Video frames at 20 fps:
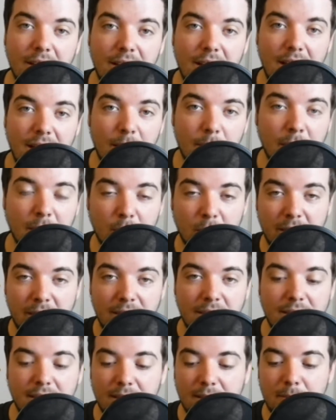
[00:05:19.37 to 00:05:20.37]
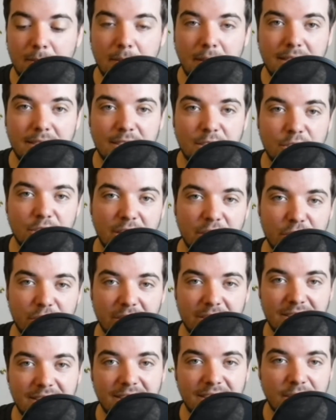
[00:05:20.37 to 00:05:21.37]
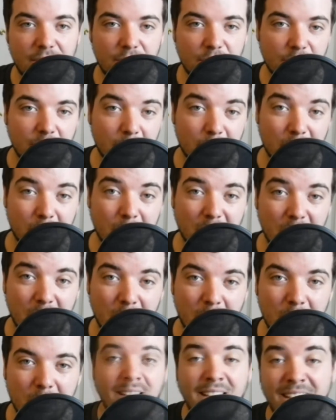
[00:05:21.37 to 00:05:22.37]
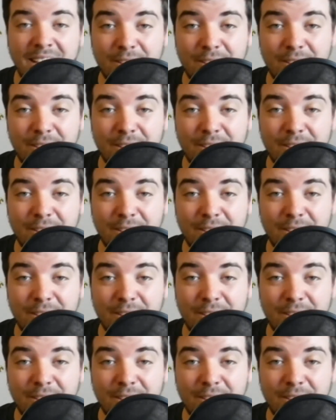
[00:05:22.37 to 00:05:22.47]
I'll link my suggestions in the description below.